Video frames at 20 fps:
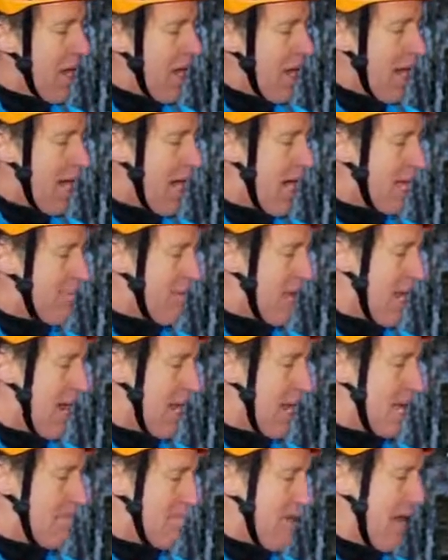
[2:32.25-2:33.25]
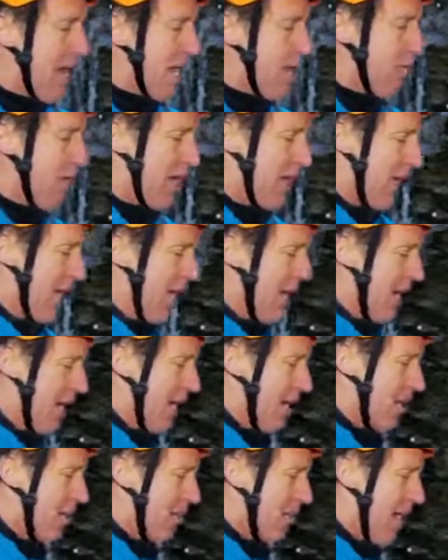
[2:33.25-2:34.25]
And the main one
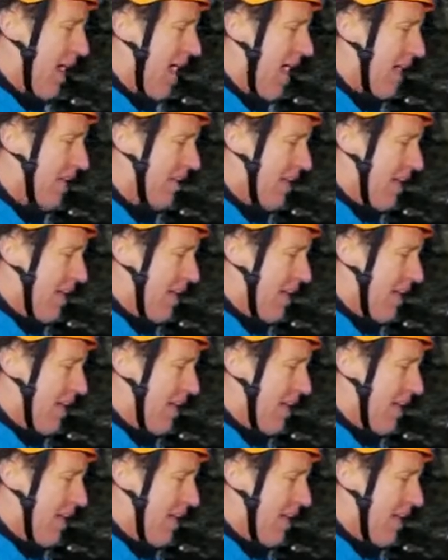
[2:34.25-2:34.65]
is that